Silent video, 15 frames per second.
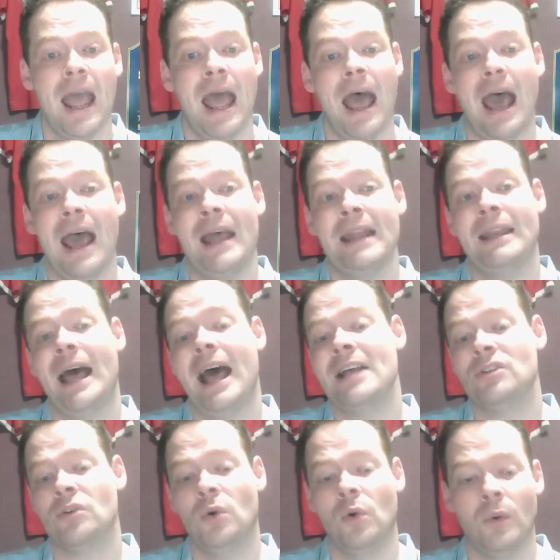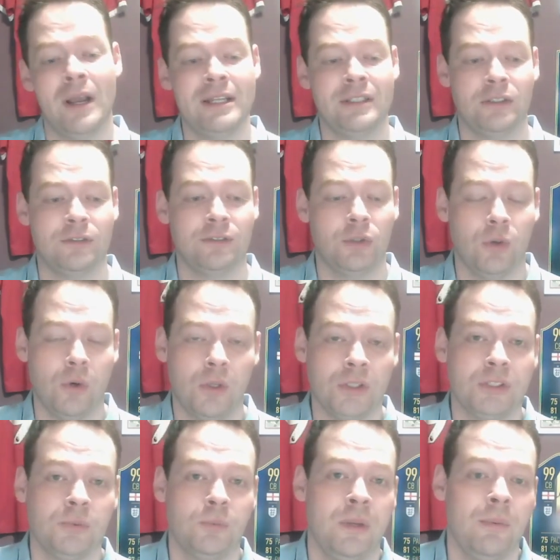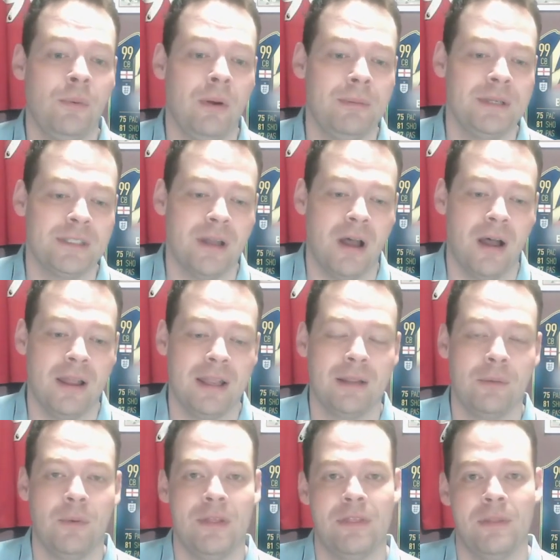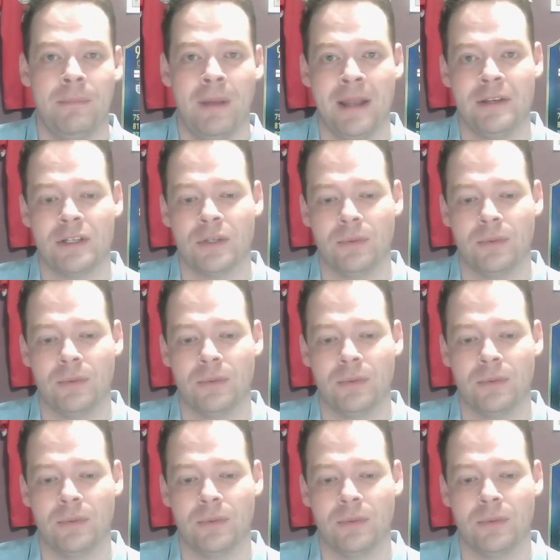And as always, of course, we will be starting with the bench,